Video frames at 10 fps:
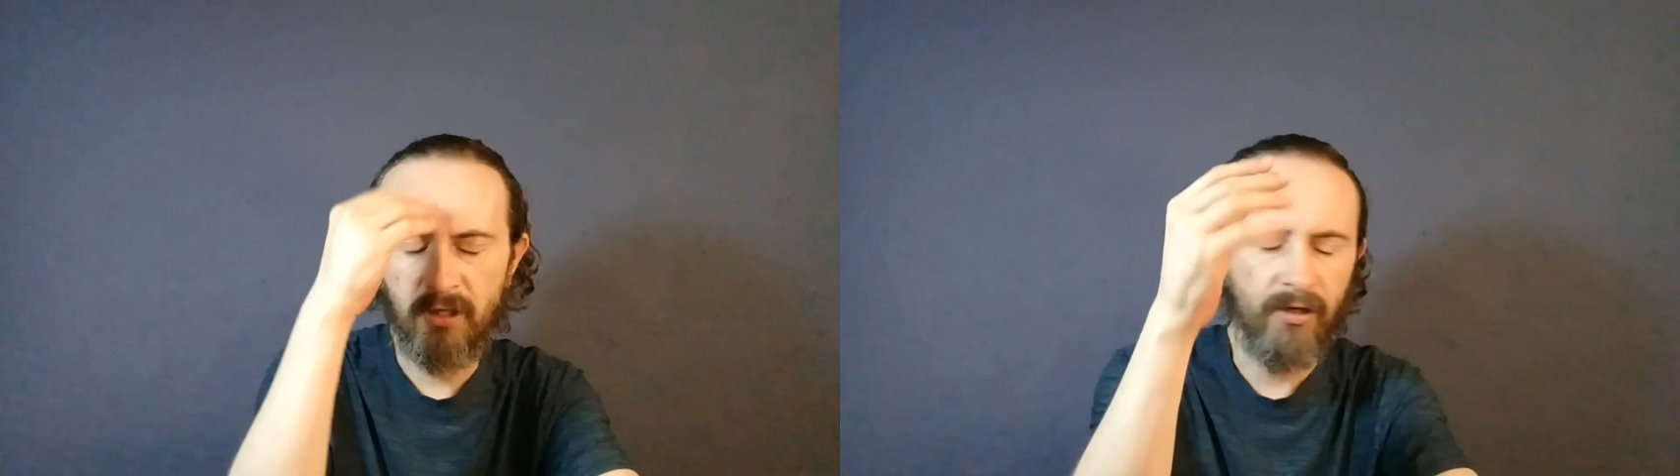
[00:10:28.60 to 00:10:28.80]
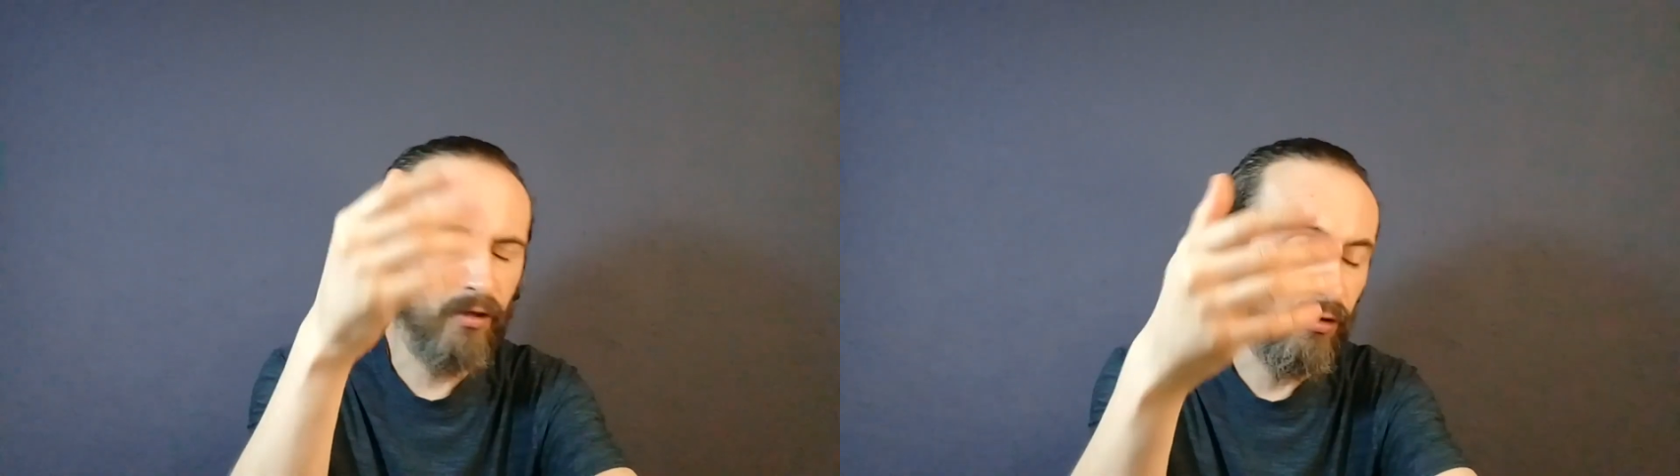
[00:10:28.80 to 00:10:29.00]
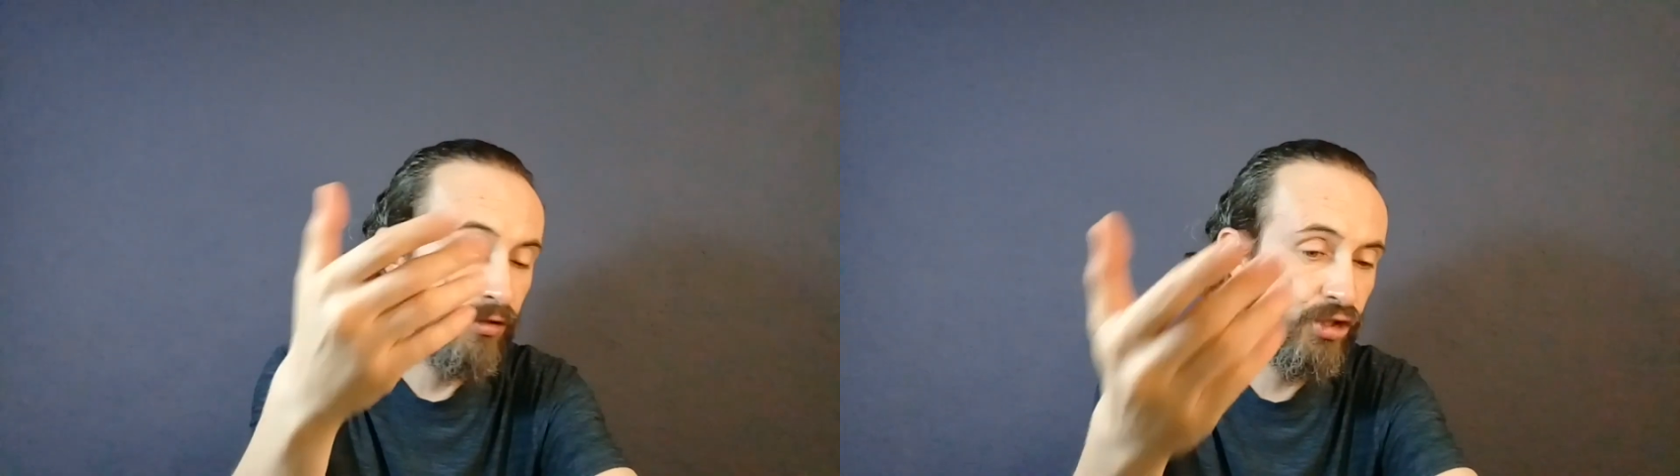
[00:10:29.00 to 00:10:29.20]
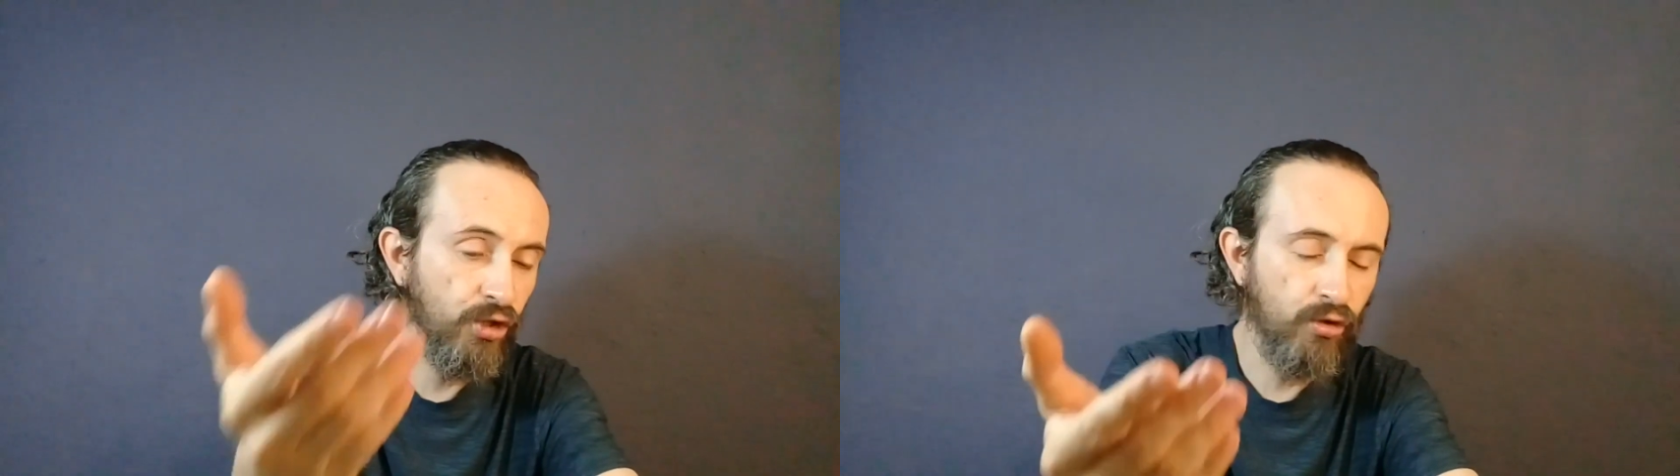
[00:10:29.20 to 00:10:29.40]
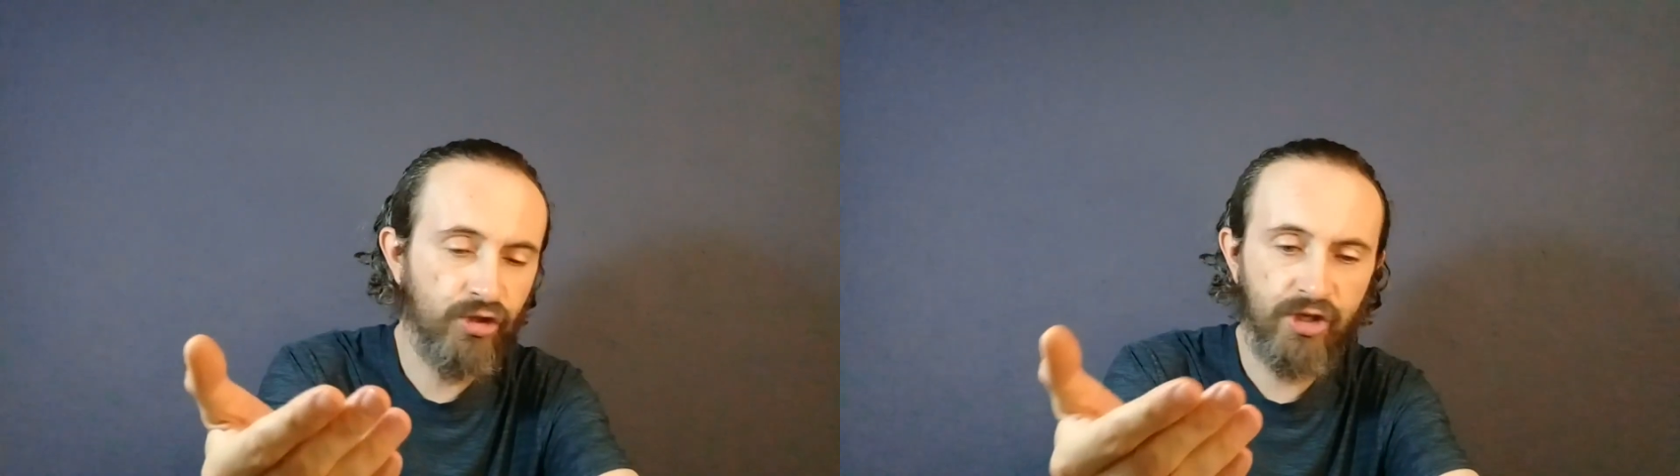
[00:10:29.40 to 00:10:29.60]
are you
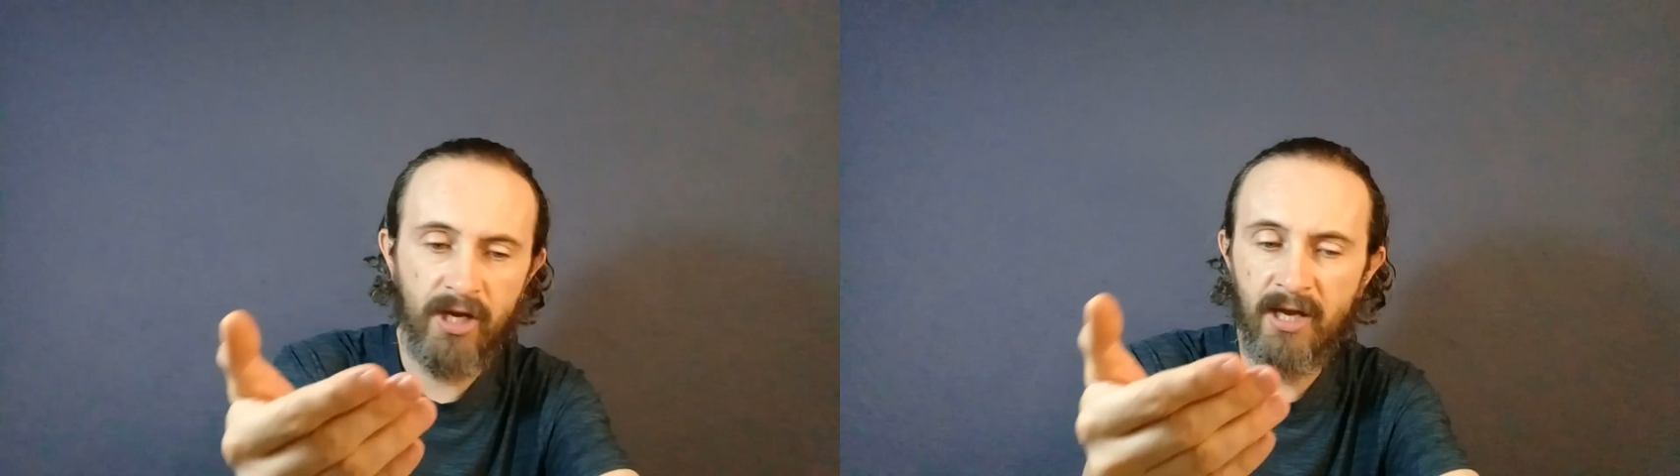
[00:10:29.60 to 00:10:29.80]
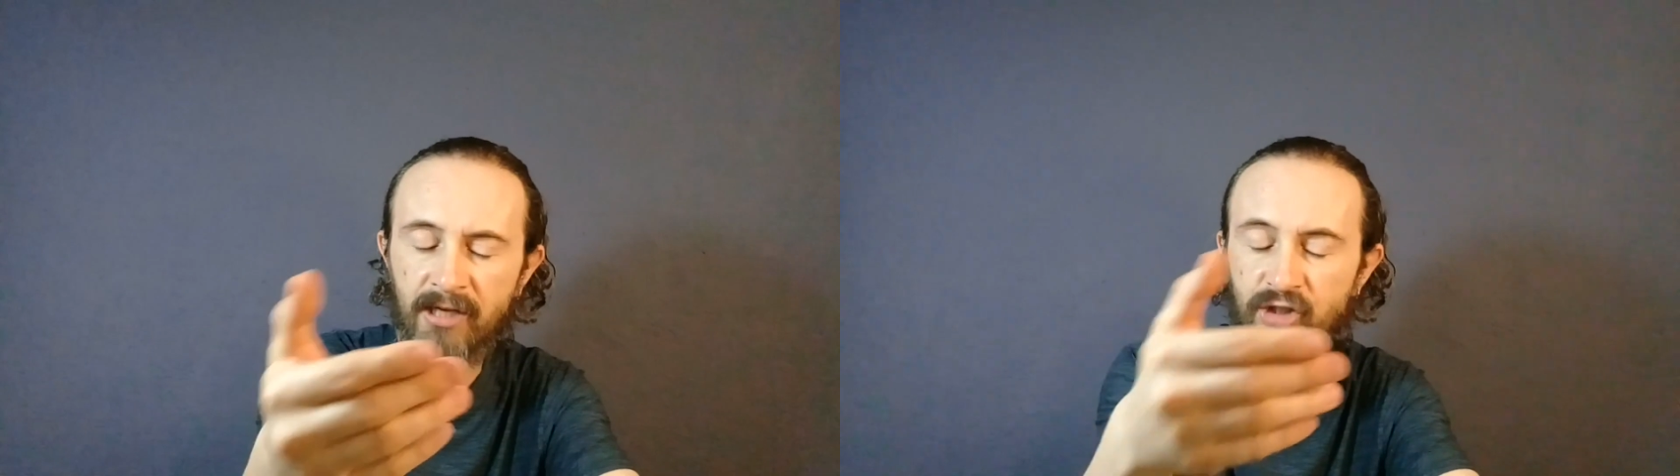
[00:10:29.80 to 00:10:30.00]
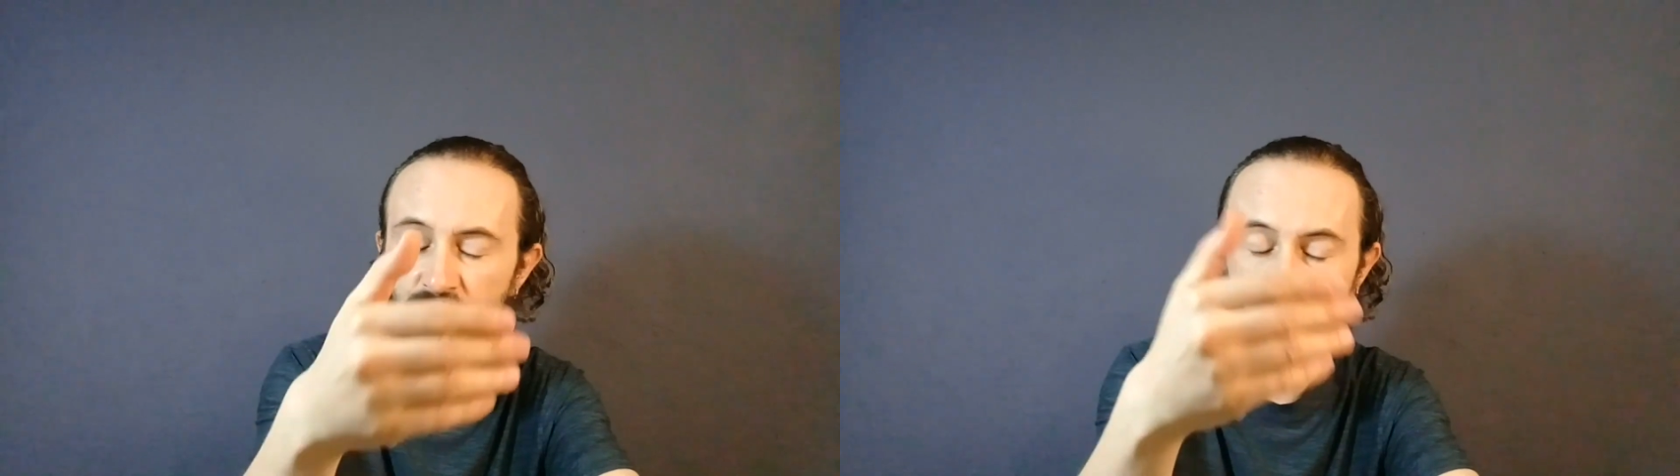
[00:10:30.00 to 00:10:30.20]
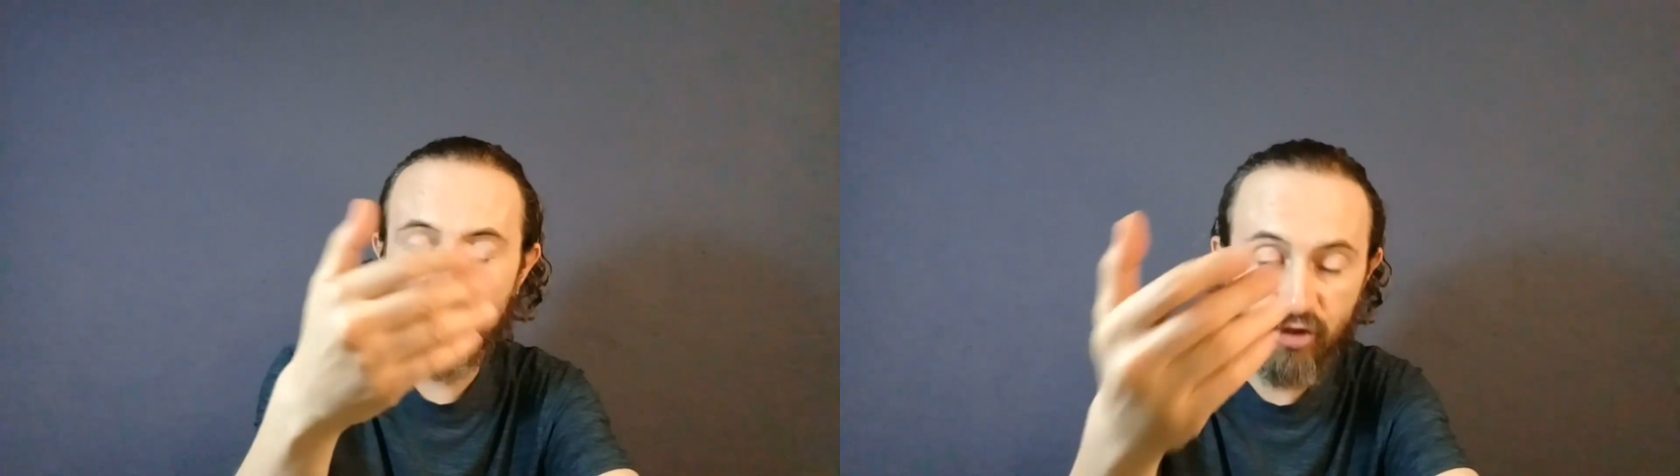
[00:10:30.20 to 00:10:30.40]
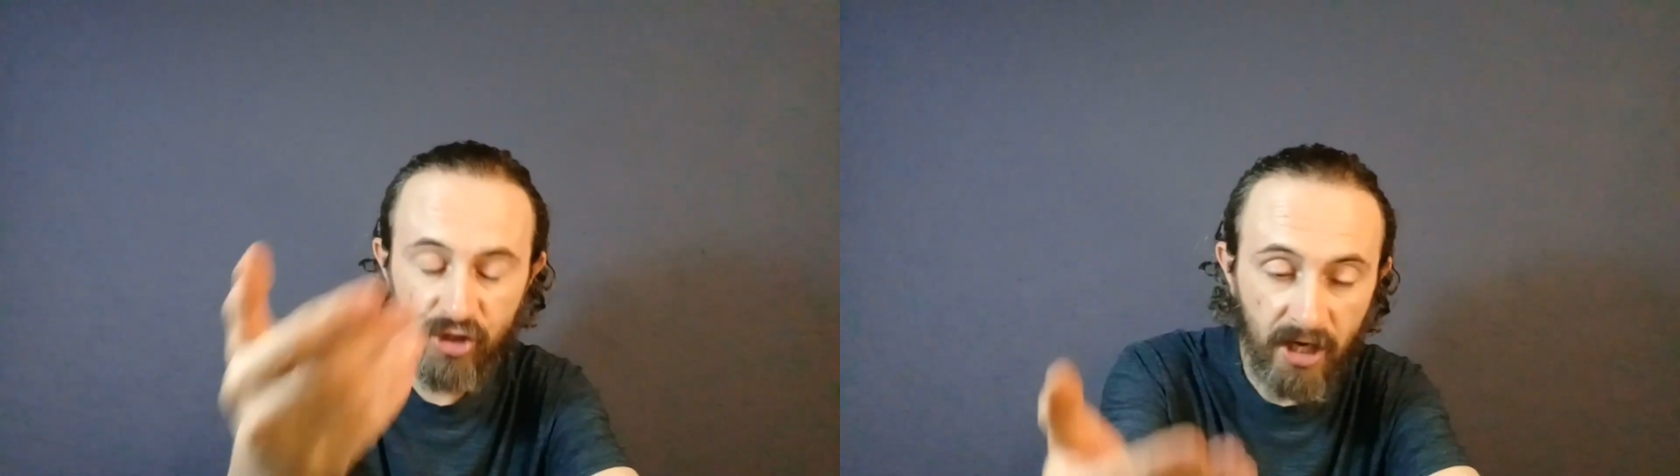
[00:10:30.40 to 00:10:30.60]

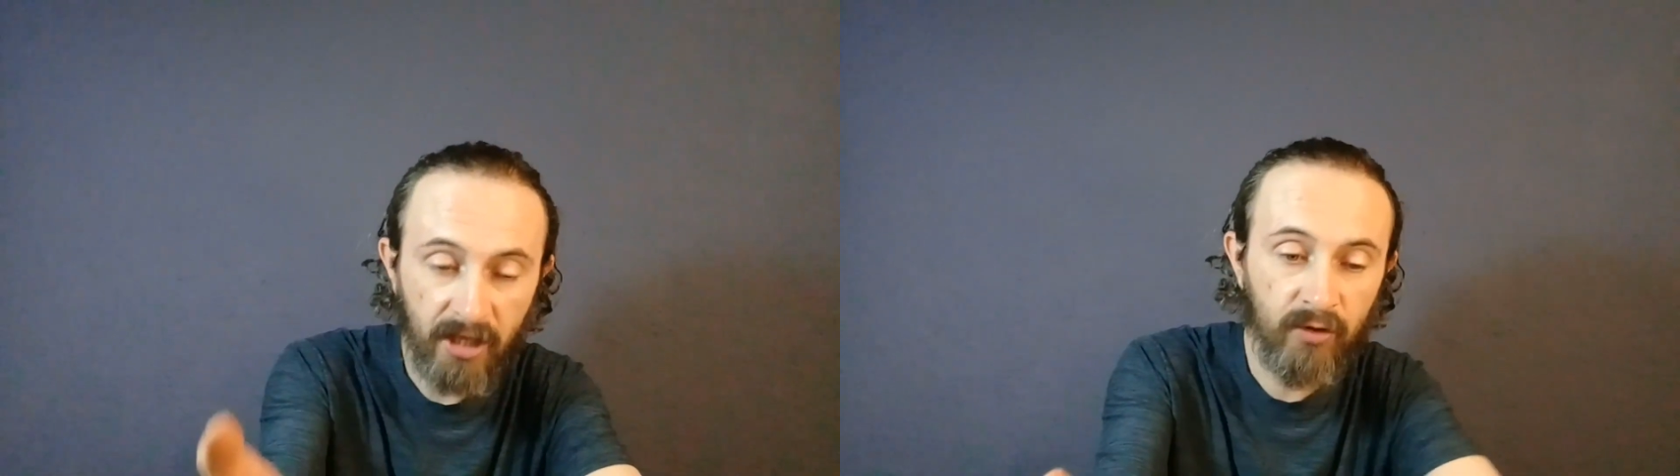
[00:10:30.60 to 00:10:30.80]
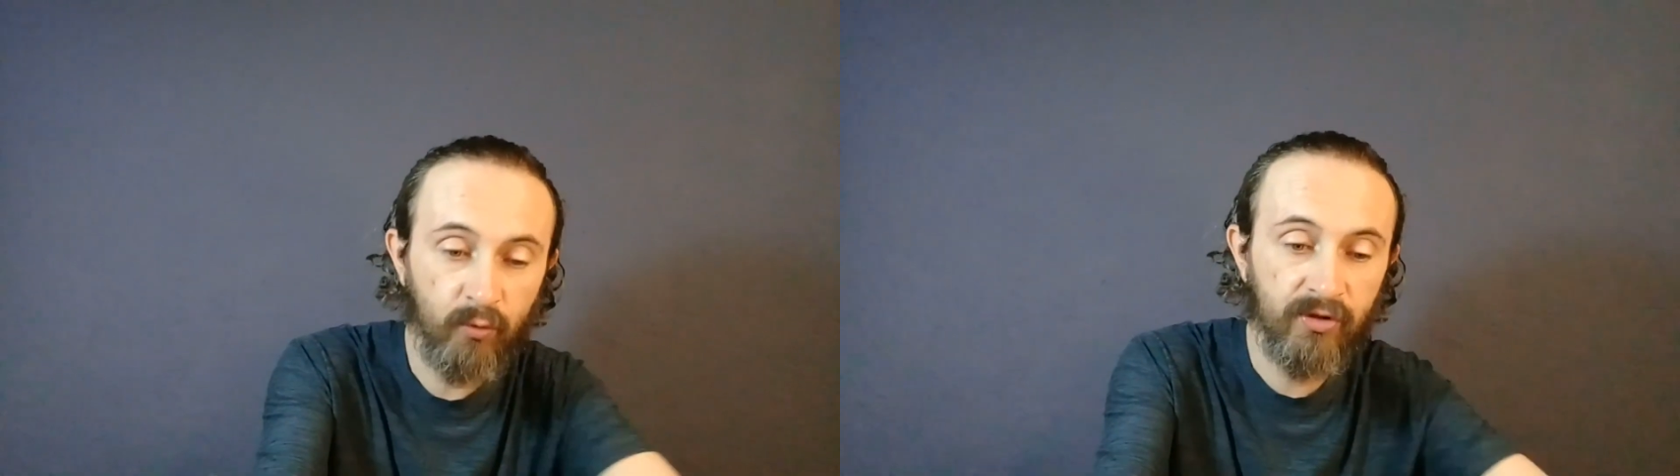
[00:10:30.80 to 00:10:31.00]
associated